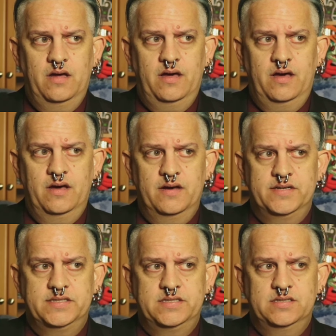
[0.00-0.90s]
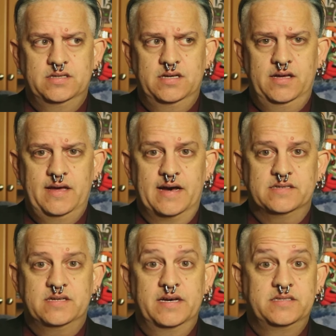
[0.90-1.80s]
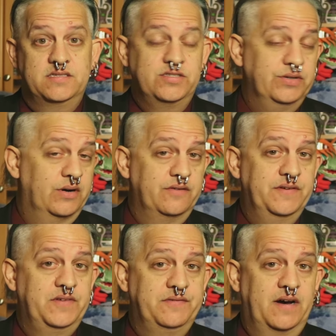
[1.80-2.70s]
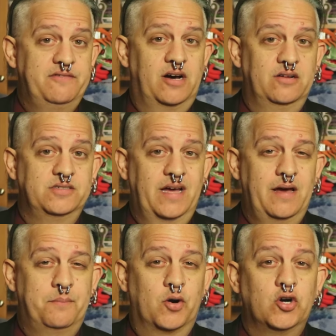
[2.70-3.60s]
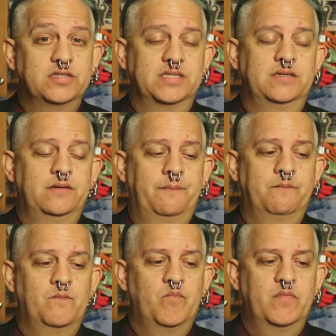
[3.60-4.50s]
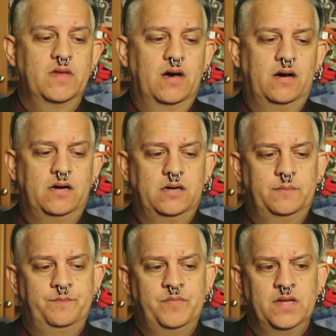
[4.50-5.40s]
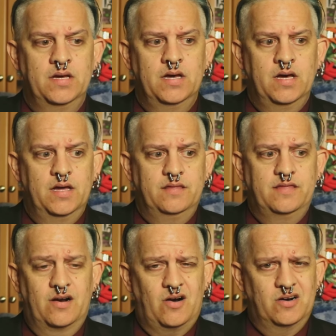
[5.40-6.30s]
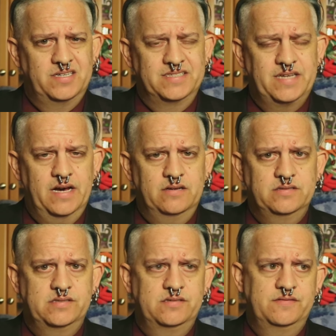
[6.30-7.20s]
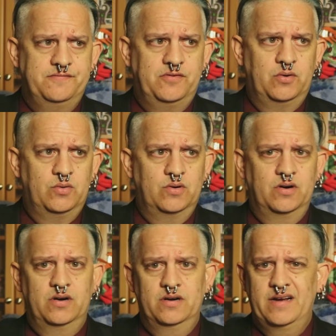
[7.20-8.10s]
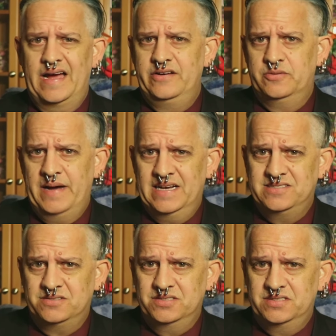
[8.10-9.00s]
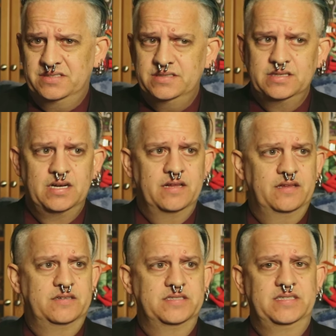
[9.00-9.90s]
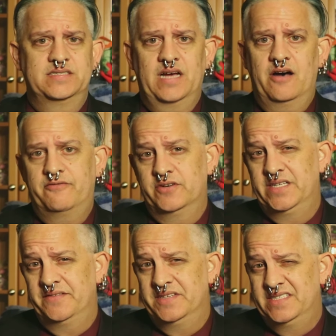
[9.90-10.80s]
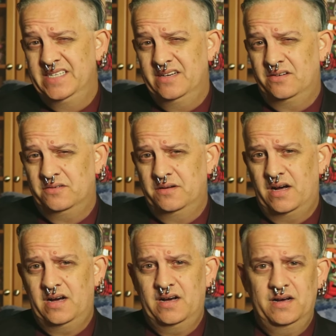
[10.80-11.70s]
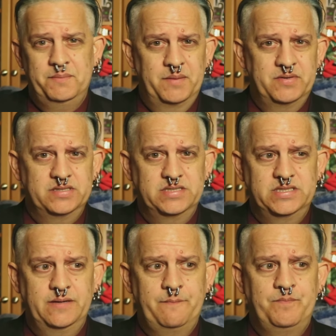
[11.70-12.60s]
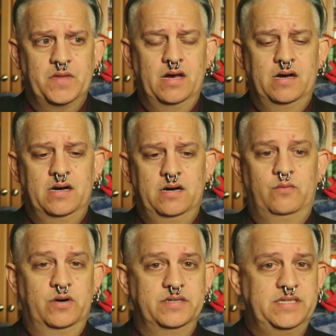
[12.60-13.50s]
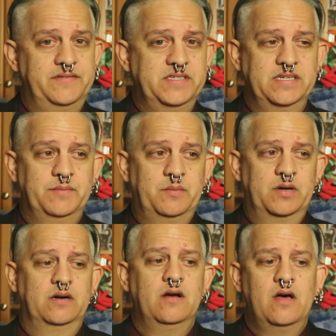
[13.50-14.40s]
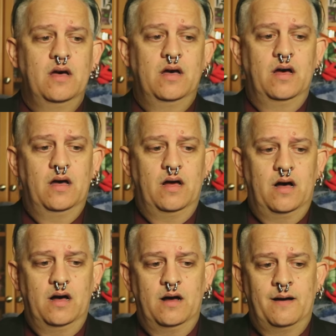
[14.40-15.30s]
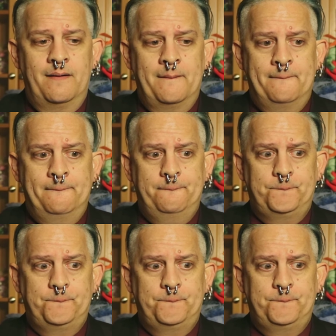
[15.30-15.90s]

is yes, it's $255 a person. Um, there are discounts for annual pass holders. There's a discount for DVC uh, members. Uh, we're a DVC member. Um,